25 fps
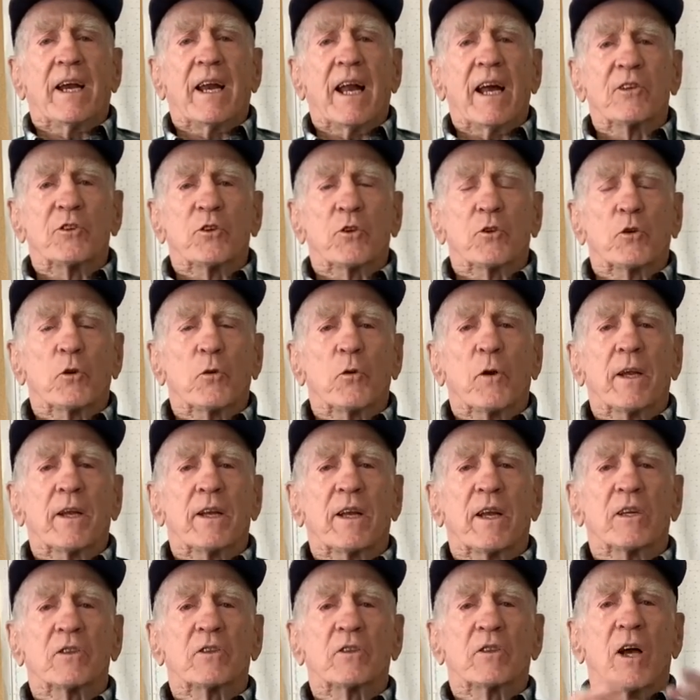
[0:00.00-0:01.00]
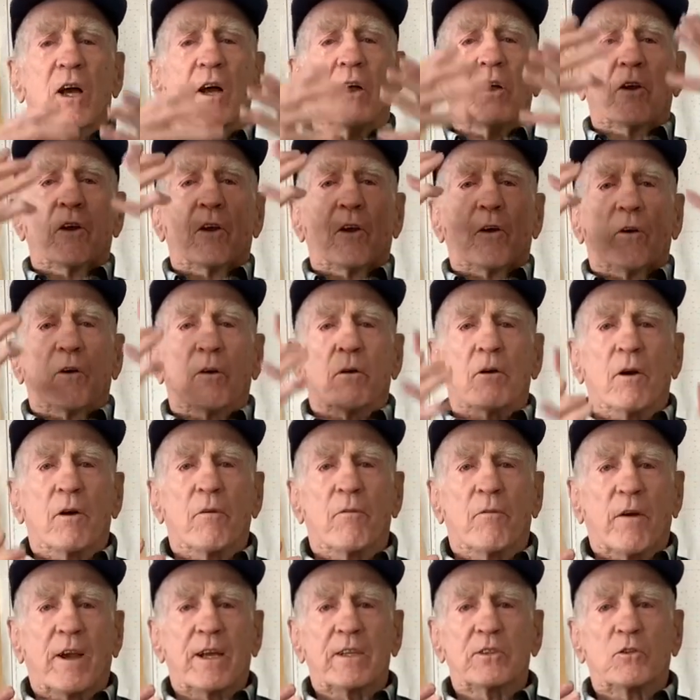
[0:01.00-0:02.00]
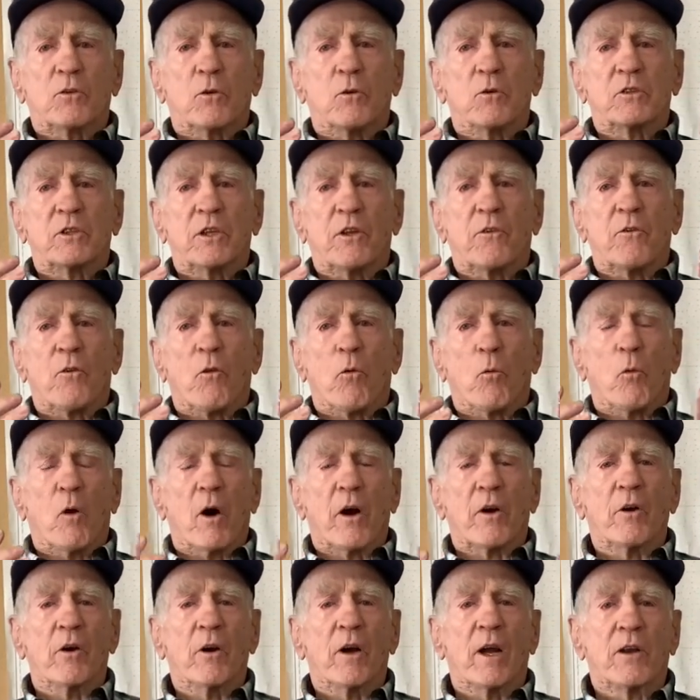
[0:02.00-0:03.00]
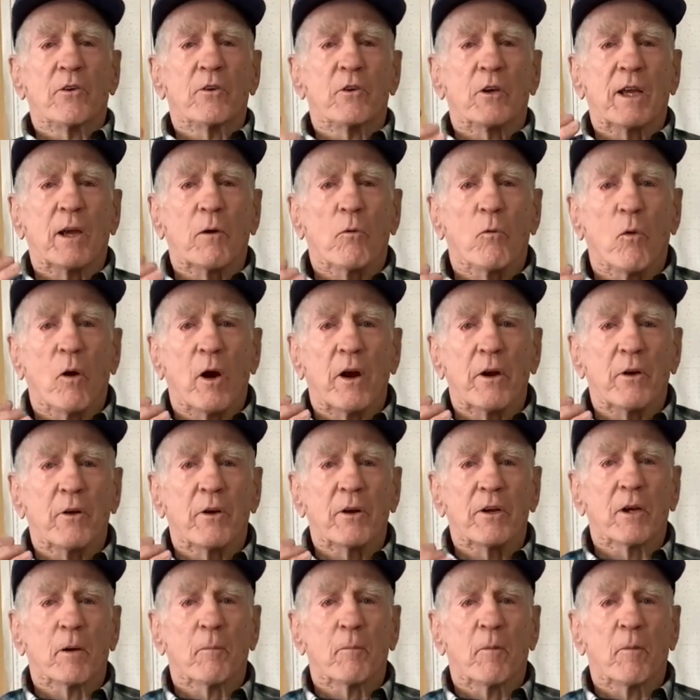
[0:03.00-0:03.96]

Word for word: and as you're doing this, your face goes into the water and you get water in your